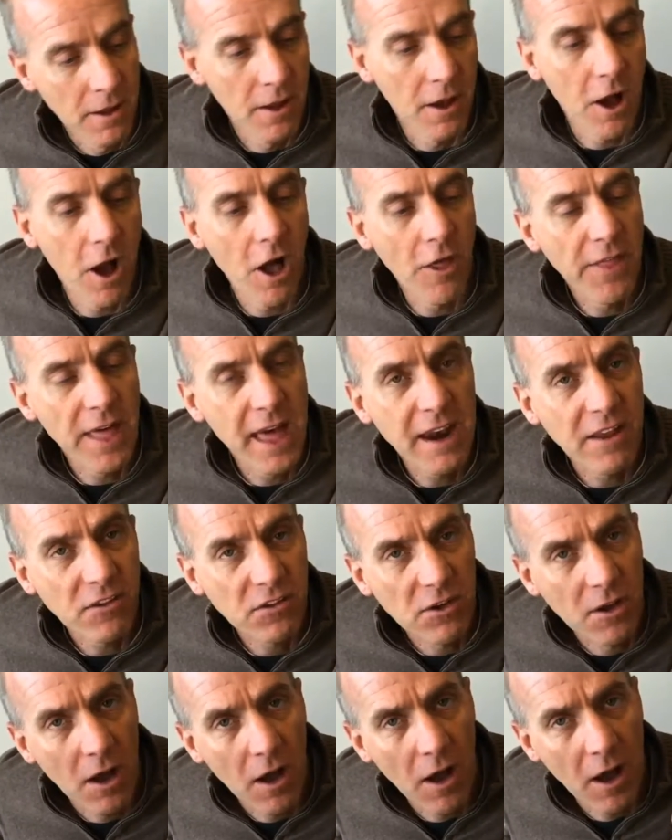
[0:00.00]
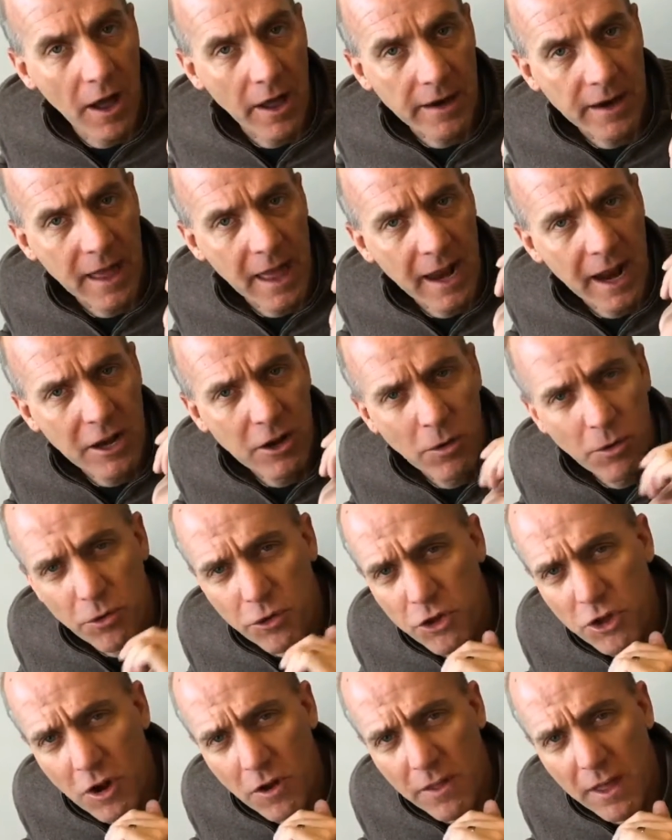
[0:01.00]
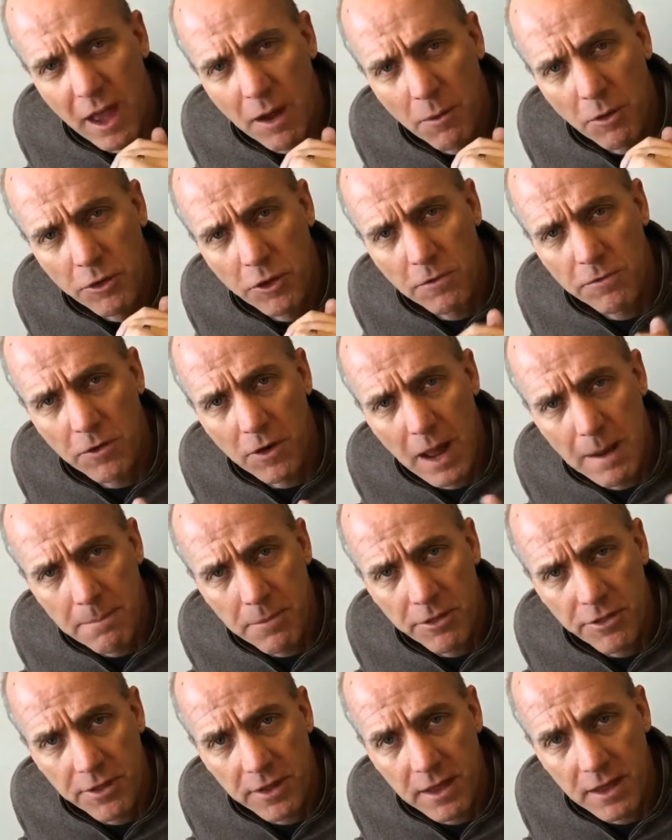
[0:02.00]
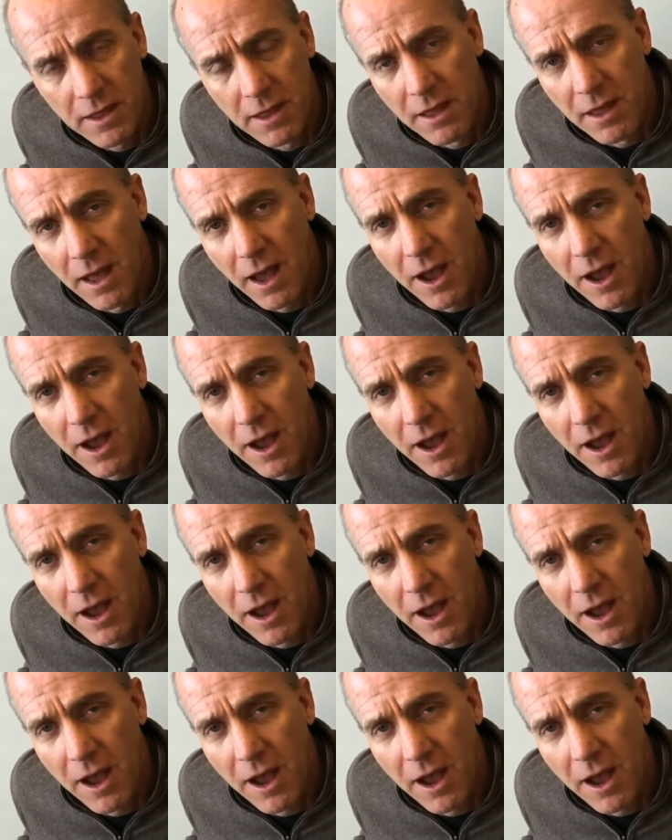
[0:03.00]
All that is gone, and I don't share that with you for empathy.